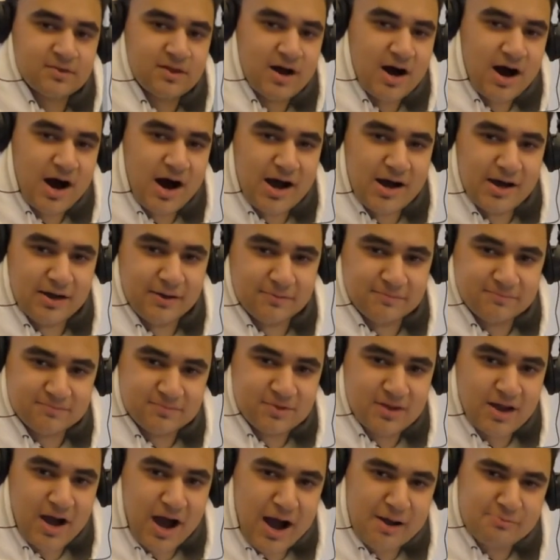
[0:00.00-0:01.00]

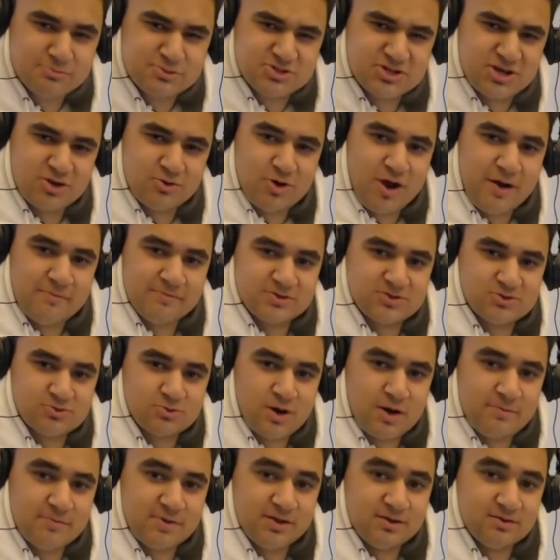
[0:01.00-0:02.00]
Hi, I'm Jay
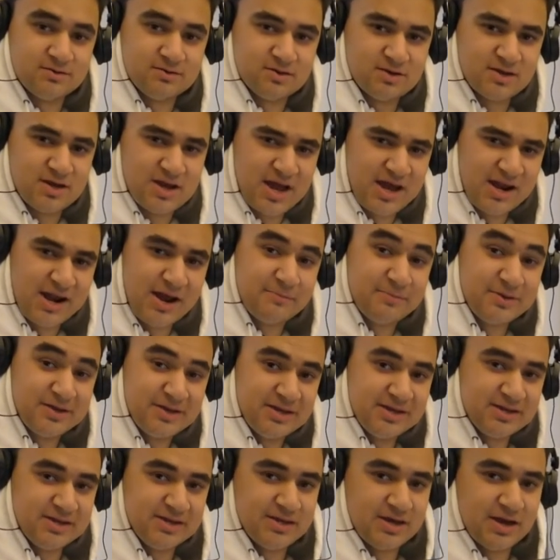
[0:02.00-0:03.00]
Ramaswamy, and I'm
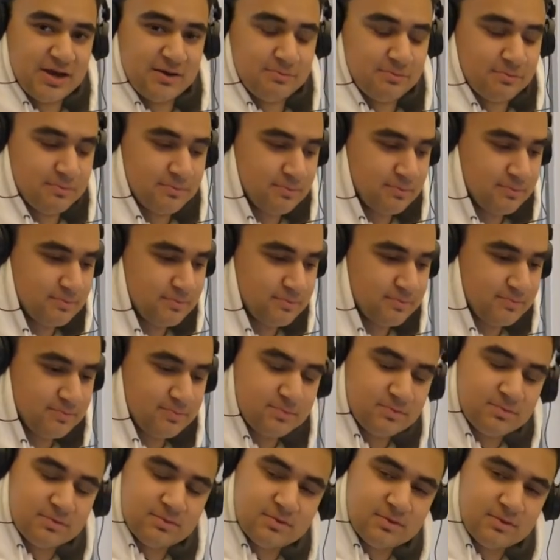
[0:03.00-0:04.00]
EDM.
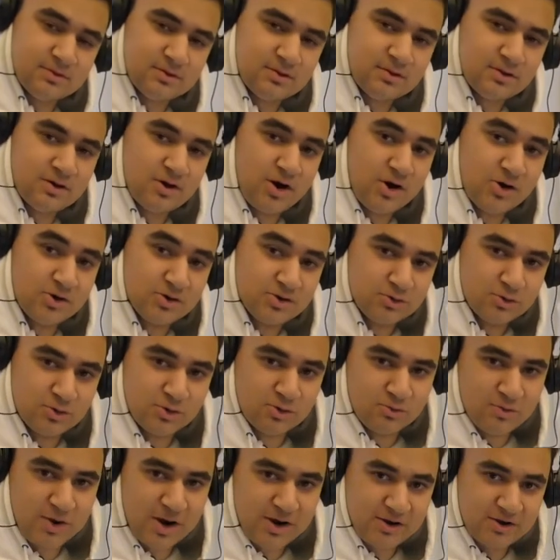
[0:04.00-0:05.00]
Are you
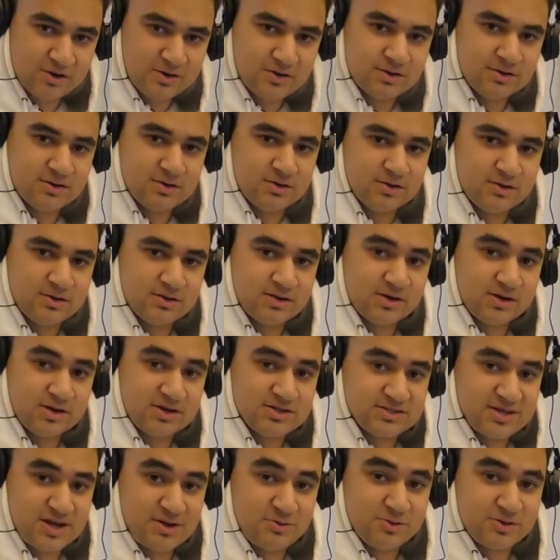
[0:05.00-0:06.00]
a record?
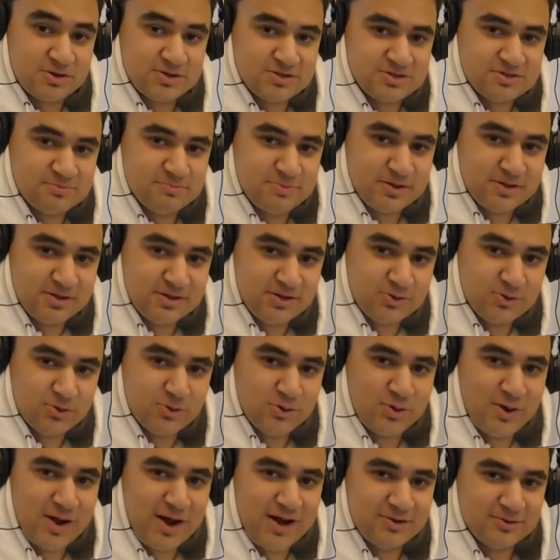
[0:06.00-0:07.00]
Cause I wanna spin you
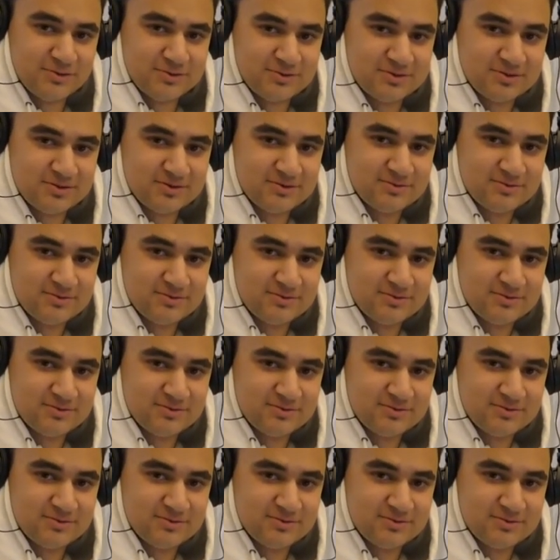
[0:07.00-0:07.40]
around.